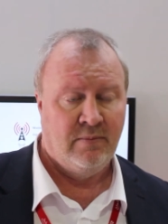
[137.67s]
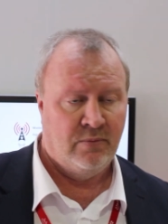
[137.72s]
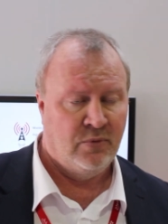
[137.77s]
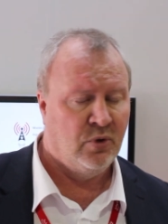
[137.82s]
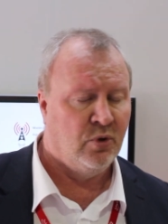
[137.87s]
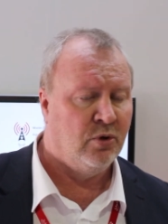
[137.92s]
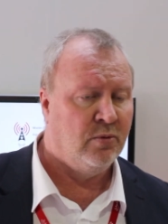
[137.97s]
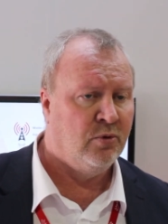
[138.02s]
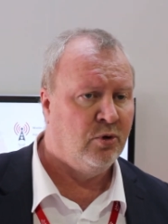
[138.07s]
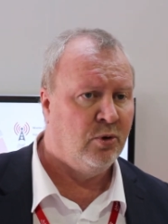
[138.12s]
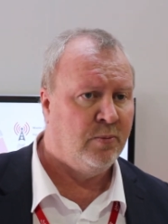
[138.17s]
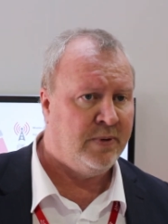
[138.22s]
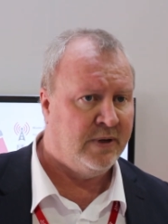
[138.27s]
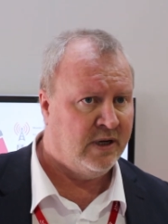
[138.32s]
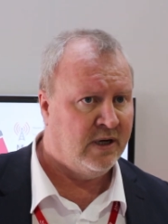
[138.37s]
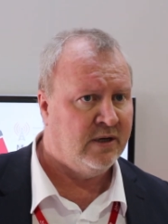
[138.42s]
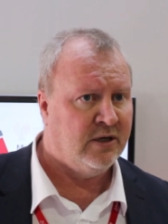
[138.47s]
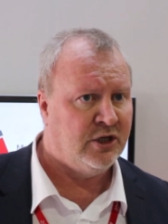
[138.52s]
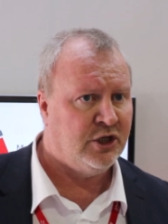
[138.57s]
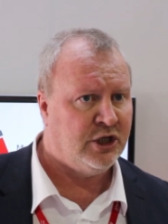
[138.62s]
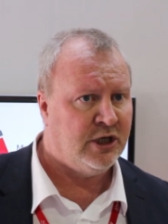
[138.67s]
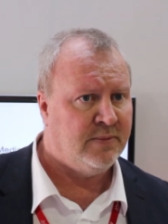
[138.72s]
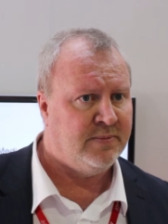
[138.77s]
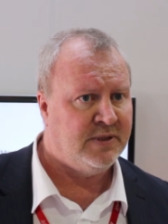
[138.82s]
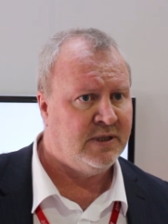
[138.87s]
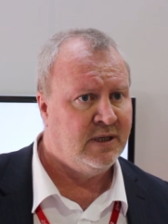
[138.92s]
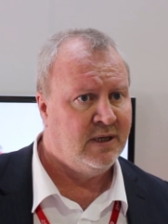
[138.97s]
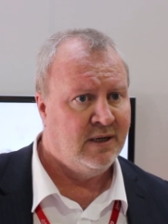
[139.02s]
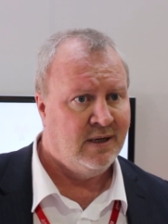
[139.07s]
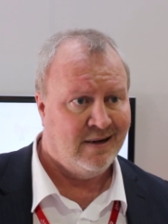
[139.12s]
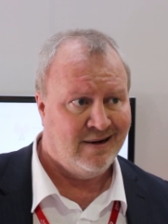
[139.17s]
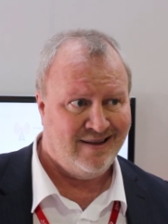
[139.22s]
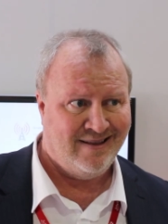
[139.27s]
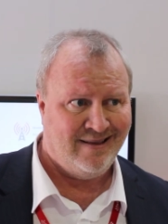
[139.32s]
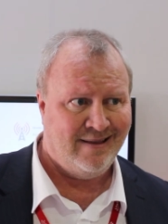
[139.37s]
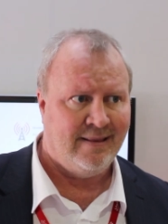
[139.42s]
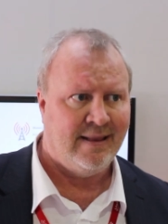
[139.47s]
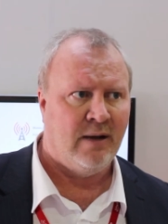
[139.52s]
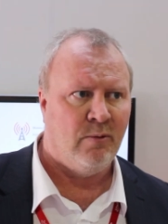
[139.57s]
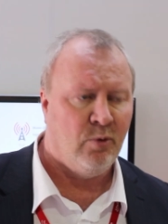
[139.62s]
more and more partnerships, and I
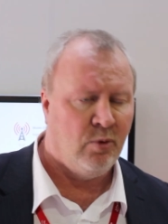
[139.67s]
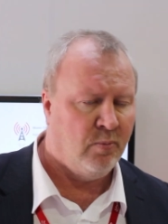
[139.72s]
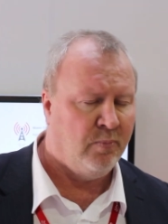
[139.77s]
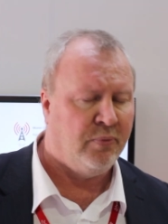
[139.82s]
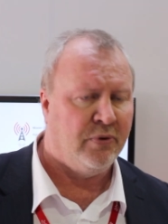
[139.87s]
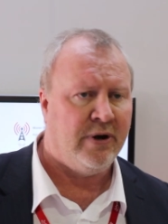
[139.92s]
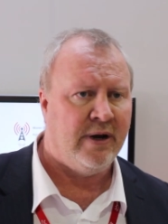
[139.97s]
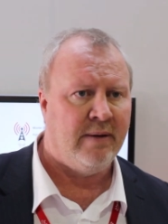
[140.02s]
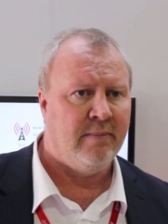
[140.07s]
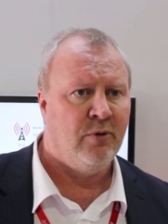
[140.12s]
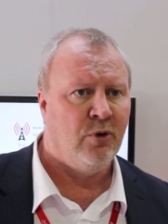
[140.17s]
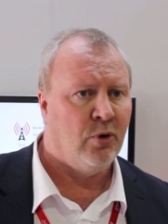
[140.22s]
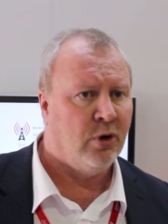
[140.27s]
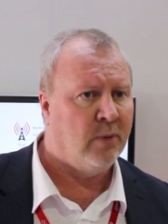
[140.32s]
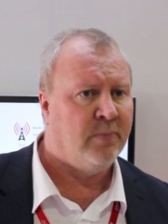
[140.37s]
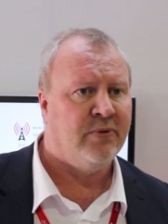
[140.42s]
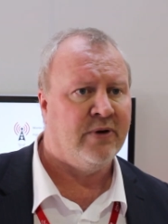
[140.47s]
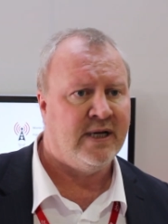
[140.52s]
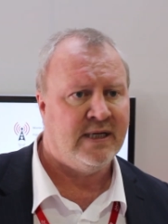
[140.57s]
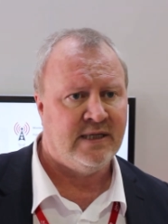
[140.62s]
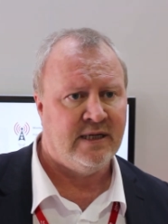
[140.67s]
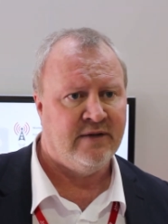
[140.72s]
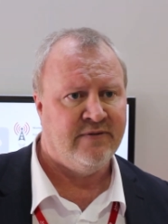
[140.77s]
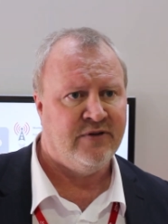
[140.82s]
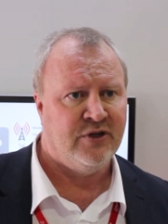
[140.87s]
think that will bring more operating